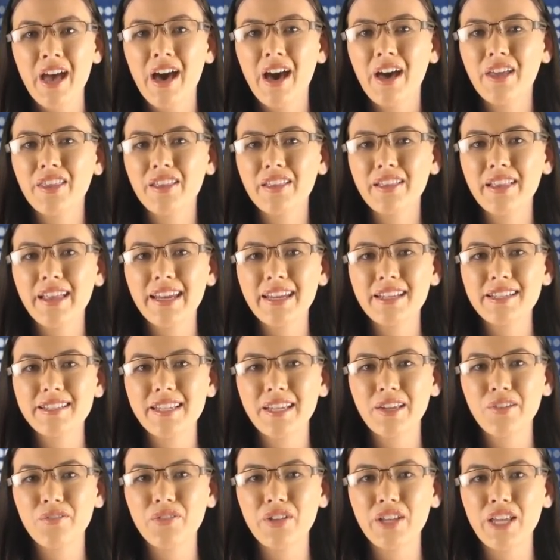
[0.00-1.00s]
of the latest
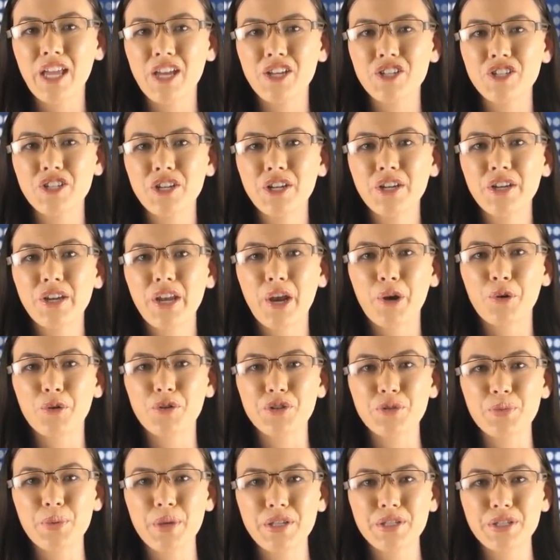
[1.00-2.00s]
aviation and
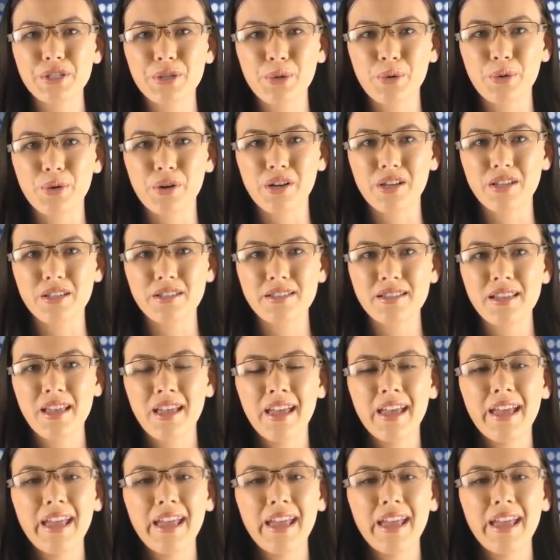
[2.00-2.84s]
aerospace stories